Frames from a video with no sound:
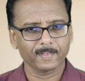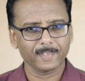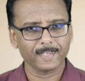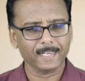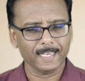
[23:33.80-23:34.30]

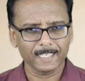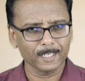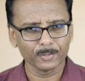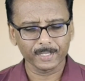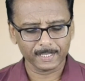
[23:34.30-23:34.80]

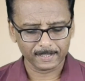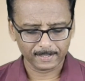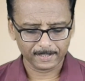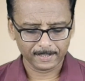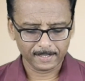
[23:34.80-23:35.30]
Hallelujah.
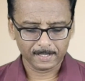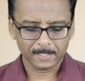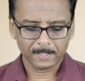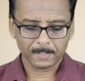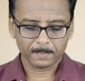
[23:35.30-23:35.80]

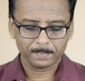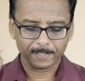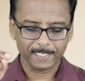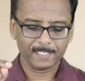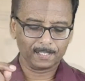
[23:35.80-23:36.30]

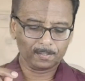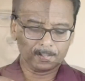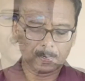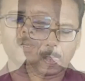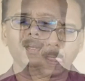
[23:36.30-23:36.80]
Praise the Lord.
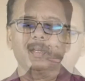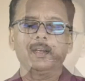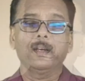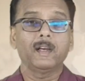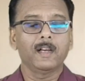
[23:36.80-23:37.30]

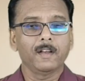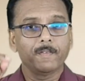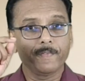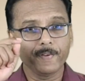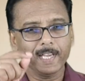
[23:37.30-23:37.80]

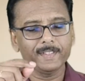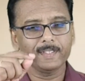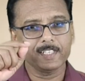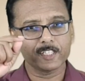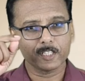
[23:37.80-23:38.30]
Faith
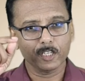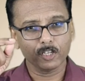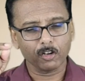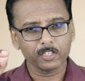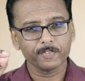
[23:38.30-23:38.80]
is
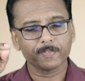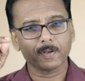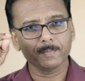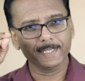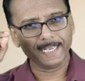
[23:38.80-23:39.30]
not
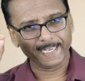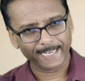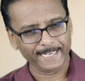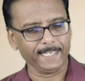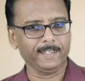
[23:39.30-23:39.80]
from the
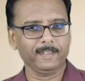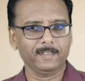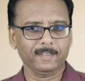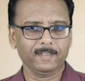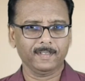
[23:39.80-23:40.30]
head.
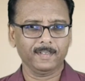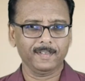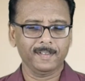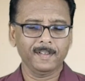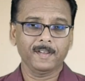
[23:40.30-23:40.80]

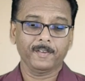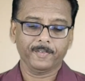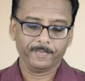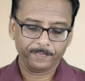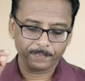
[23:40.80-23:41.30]

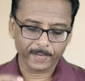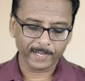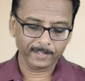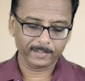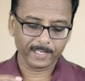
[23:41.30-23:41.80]

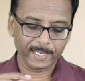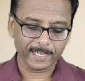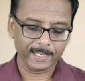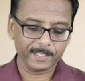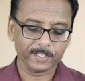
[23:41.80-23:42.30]
Faith
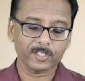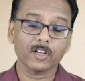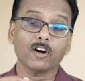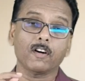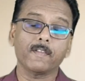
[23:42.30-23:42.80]
is
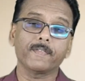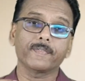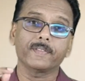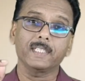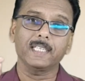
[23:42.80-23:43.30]

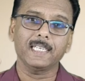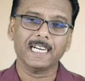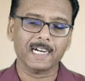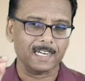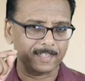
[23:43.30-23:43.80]
of the
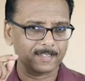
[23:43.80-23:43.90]
heart.